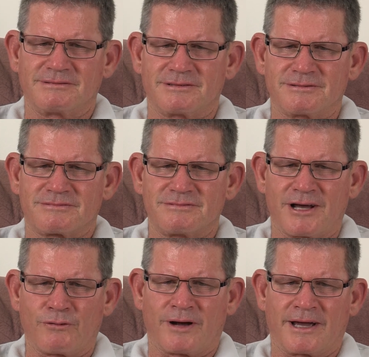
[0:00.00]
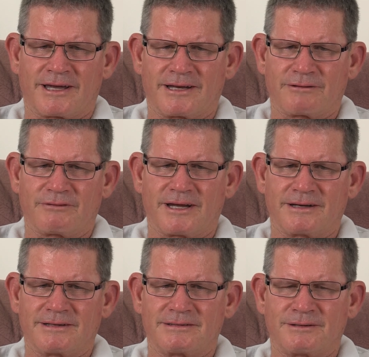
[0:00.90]
There's no way of getting around
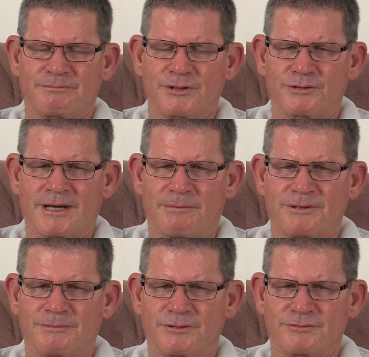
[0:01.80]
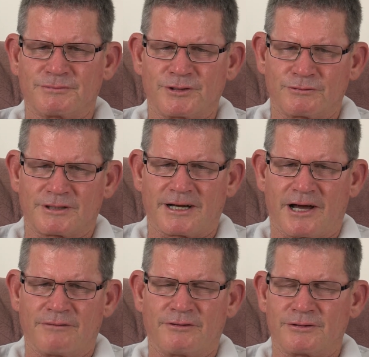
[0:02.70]
it. You build up, you'll get
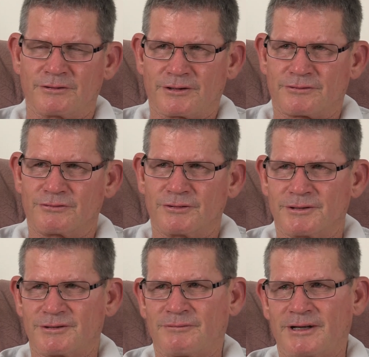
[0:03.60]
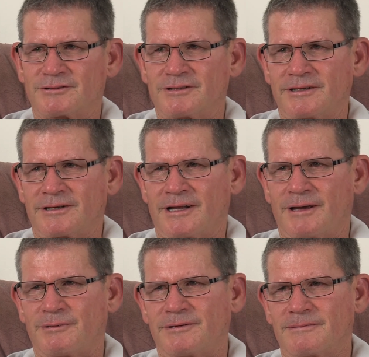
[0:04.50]
over it, you'll get through it. Eventually, it'll
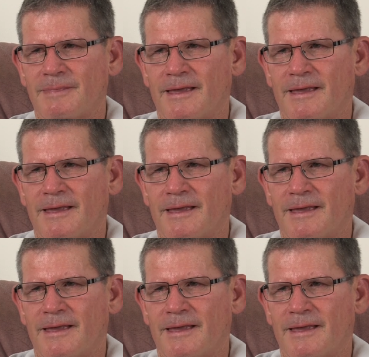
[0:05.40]
happen.